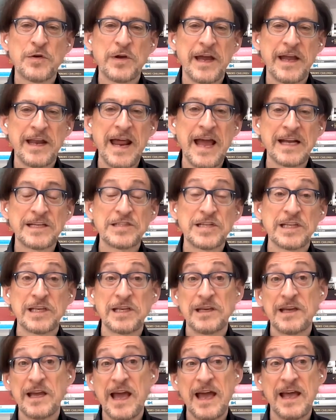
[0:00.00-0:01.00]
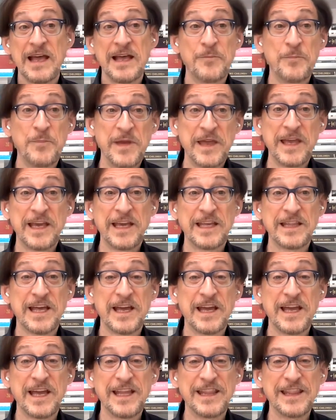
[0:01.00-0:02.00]
And actually, uh, being in the
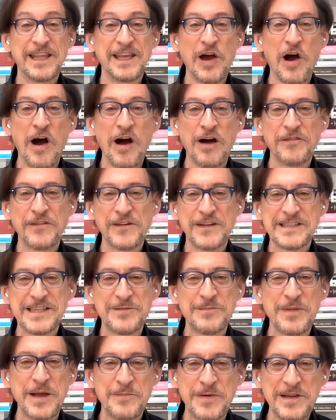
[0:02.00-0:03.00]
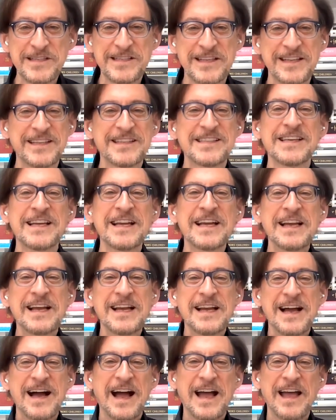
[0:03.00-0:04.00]
in the office in my business,
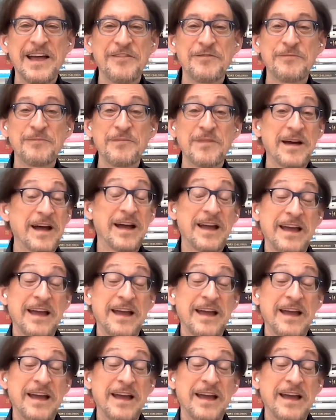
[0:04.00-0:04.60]
I have I